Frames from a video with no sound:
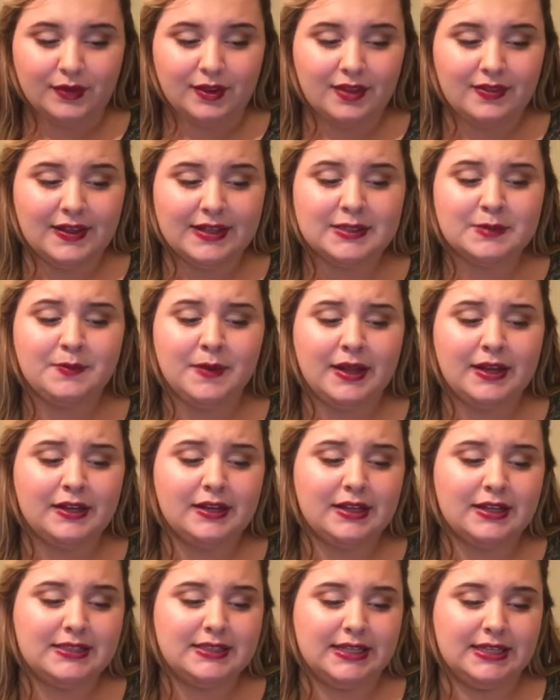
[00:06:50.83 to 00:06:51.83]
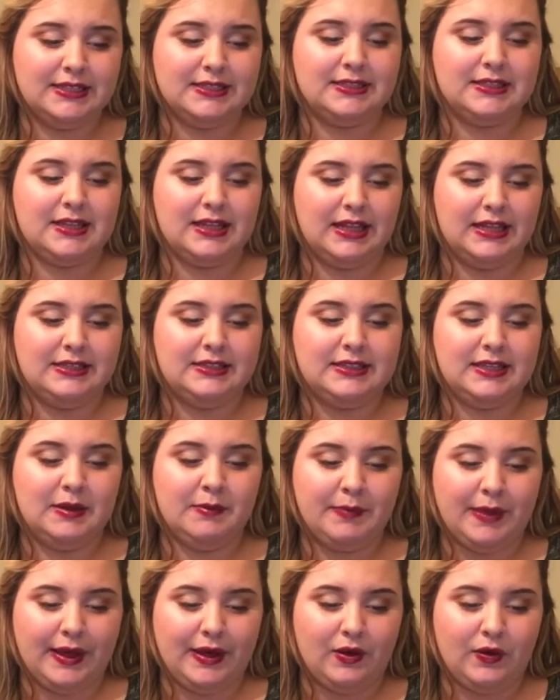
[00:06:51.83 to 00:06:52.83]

This blend contains cleansing bay